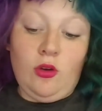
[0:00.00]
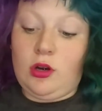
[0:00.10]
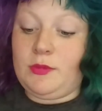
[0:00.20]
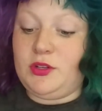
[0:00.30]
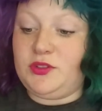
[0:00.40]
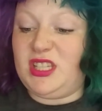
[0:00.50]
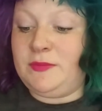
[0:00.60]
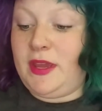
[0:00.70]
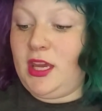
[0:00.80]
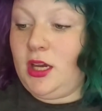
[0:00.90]
on Medusa's
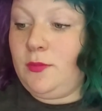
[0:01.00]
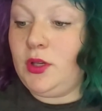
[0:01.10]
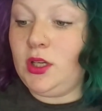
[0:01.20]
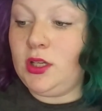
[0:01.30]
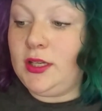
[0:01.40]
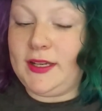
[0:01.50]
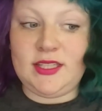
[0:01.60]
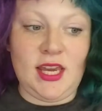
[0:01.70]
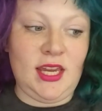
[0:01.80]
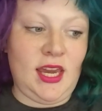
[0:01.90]
makeup because
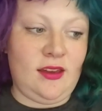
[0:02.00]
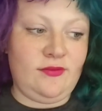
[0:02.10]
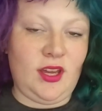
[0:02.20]
I have